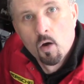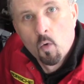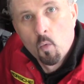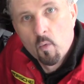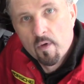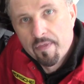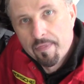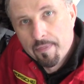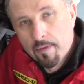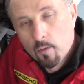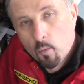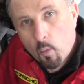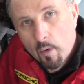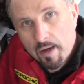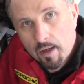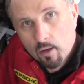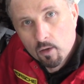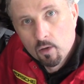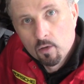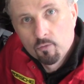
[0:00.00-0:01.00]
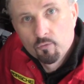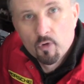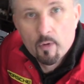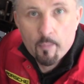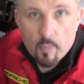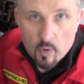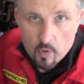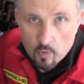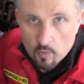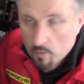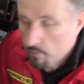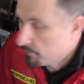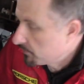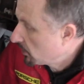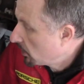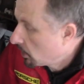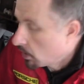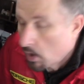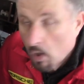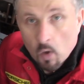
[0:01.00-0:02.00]
With the wheel removed,
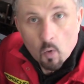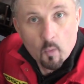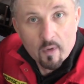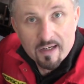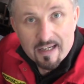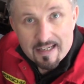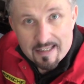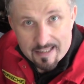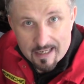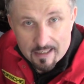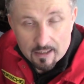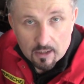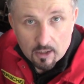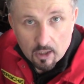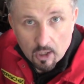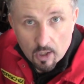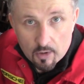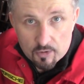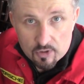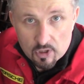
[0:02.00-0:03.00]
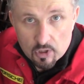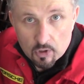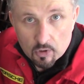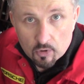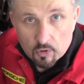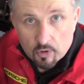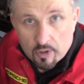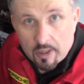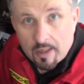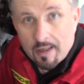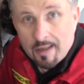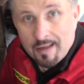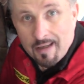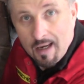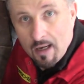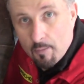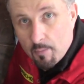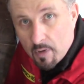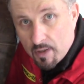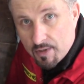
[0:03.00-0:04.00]
we can take a closer look
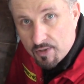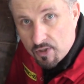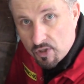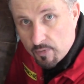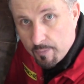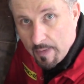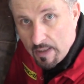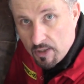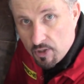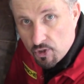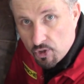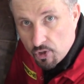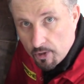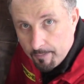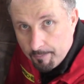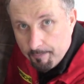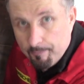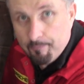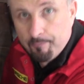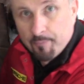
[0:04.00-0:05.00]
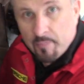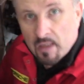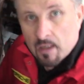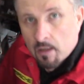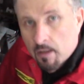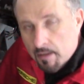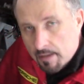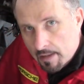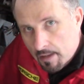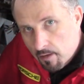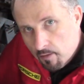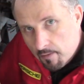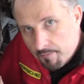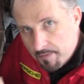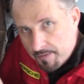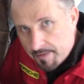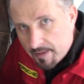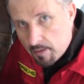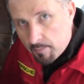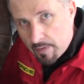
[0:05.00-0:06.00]
at my suspension. Now, if you
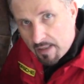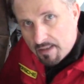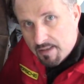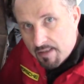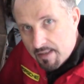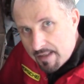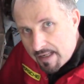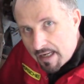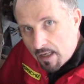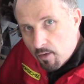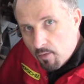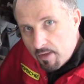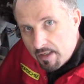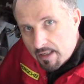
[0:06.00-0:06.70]
think back to the Audi